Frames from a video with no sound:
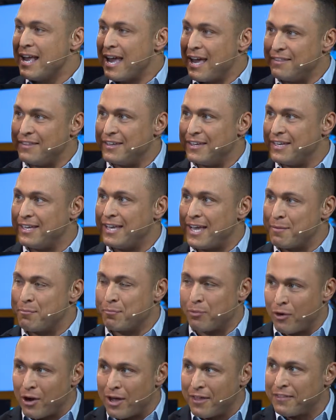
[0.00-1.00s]
And the EA
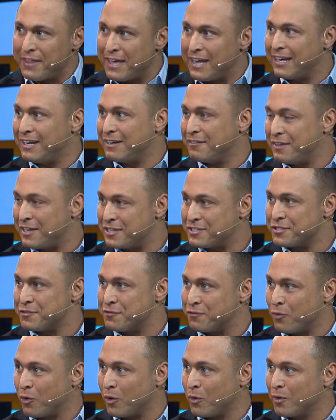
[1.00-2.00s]
brought that innovation
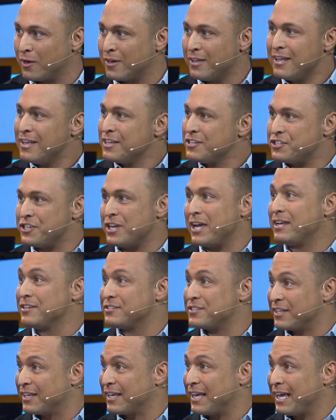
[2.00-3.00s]
forward,
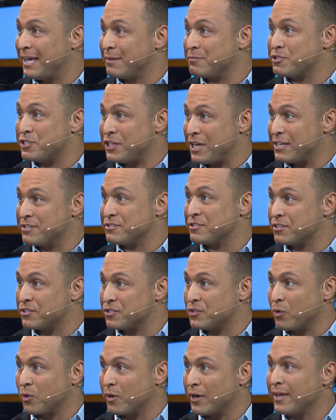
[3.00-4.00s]
changed the game, changed the
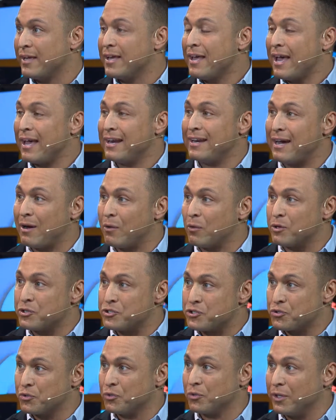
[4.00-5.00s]
story, and now we're
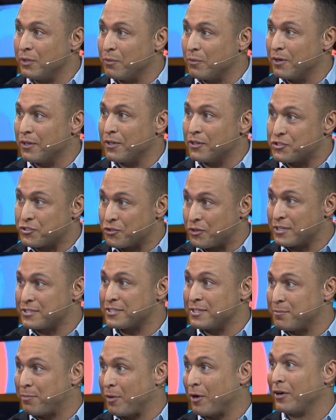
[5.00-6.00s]
truly one of the
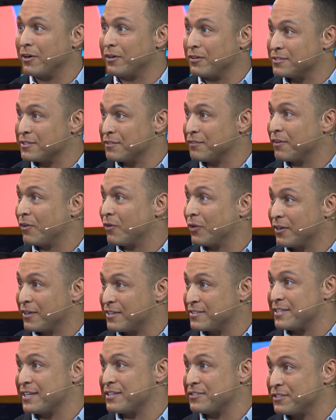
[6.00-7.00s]
trusted partners of the
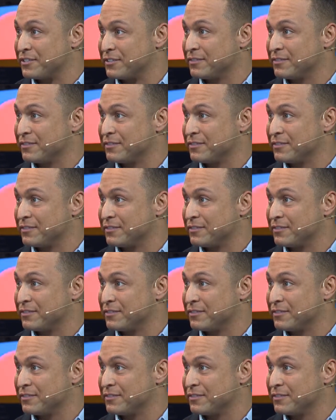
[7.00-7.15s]
organization.